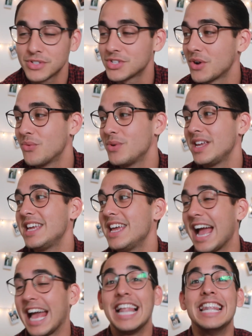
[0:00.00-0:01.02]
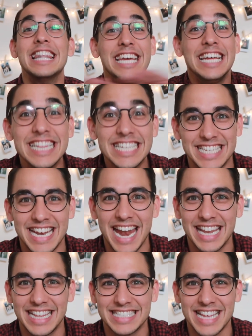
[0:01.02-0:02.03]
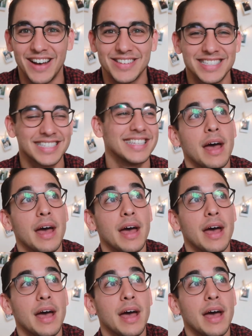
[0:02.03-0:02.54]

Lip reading: So we cleaned the shit out of this house.